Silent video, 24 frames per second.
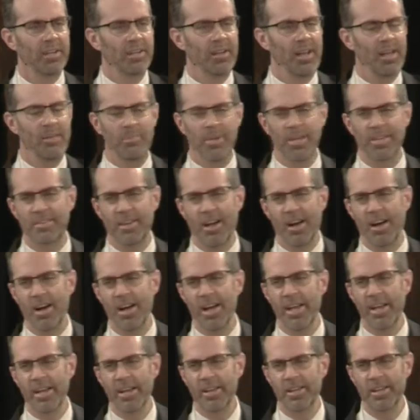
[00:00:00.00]
Let me
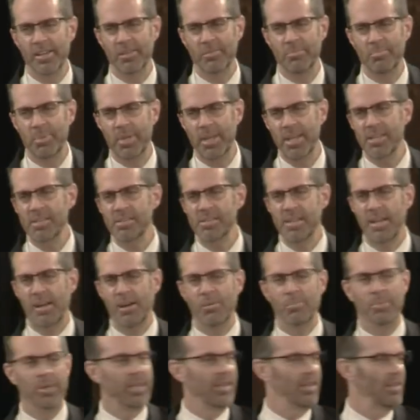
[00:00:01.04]
die in peace
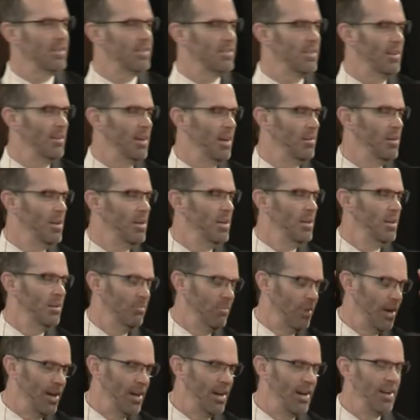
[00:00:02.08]
now because
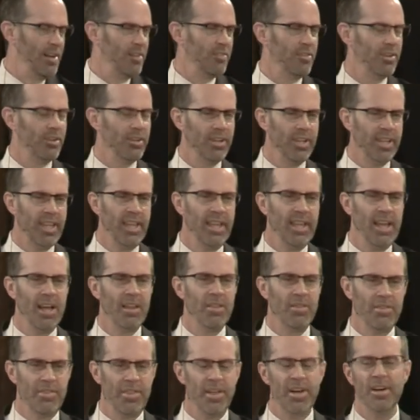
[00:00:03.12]
my eyes are looking
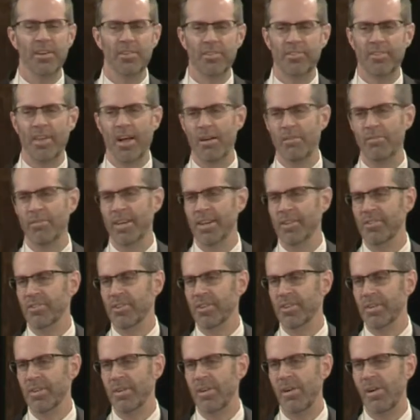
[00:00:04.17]
at the
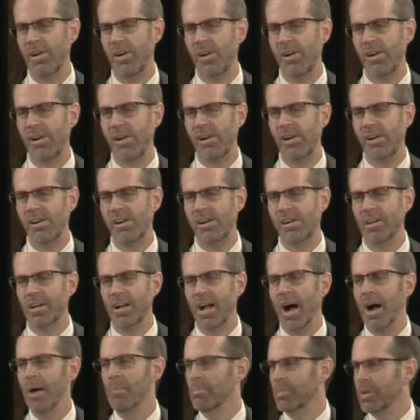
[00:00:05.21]
salvation.
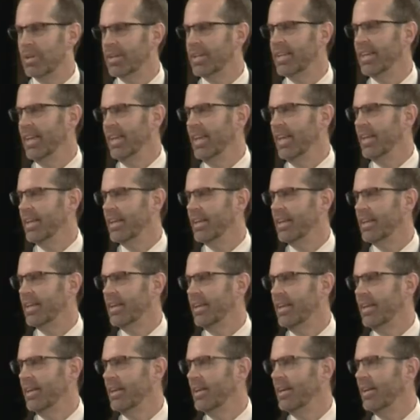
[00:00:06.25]
I'm looking
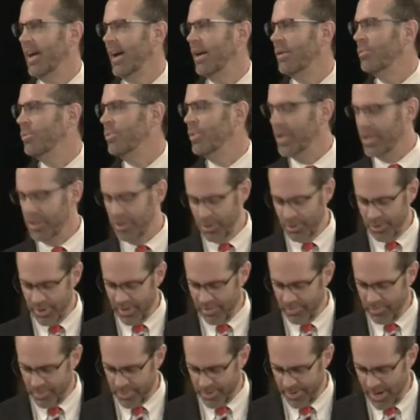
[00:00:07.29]
at what you
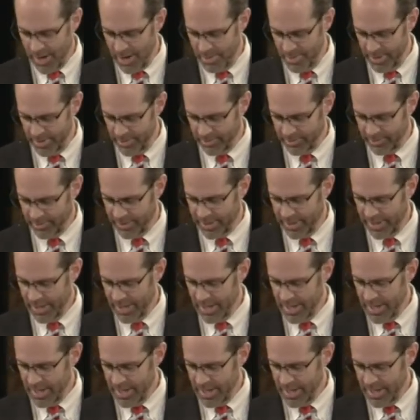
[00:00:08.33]
have promised